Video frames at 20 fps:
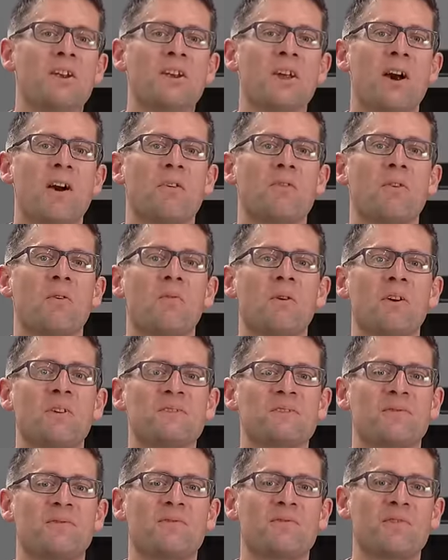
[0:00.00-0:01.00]
you go, the
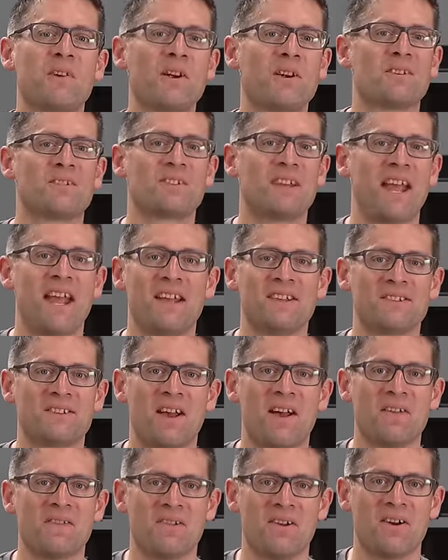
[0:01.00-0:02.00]
world's first hands-on